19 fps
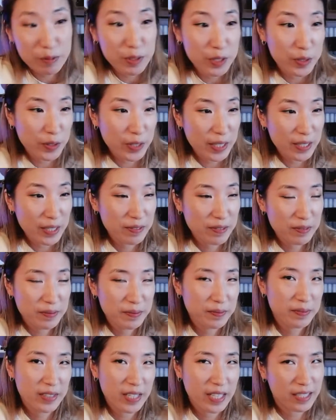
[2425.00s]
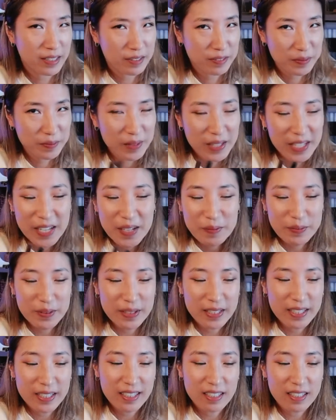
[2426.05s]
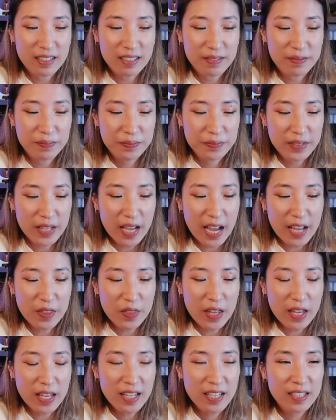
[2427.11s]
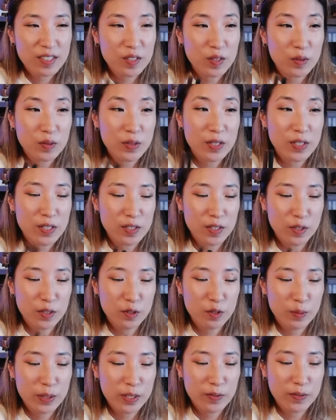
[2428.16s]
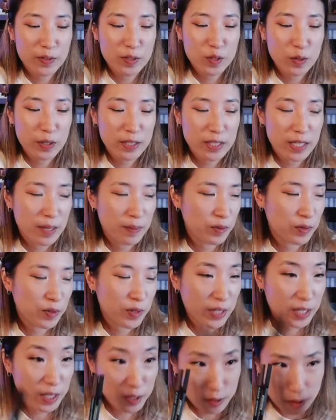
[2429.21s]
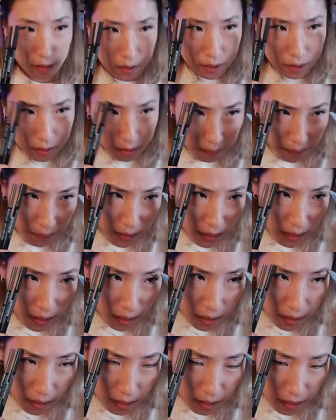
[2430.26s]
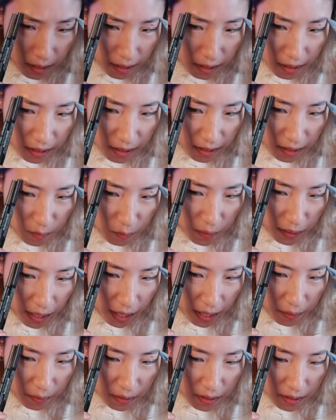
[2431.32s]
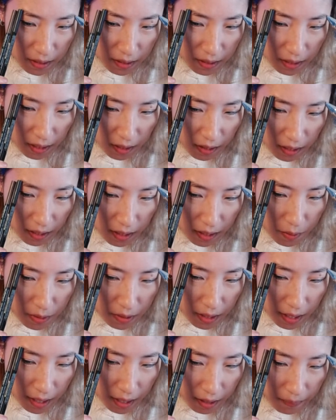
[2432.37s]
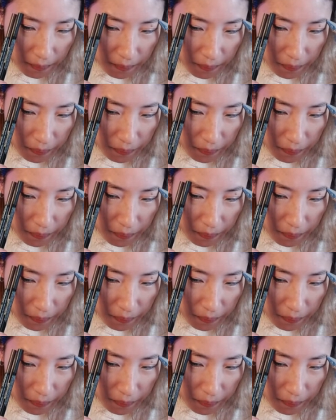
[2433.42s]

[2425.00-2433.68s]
I'm joking, kind of. But um, I think, so this is a little bit of a story time before I get started. Uh, when I was, I think I was like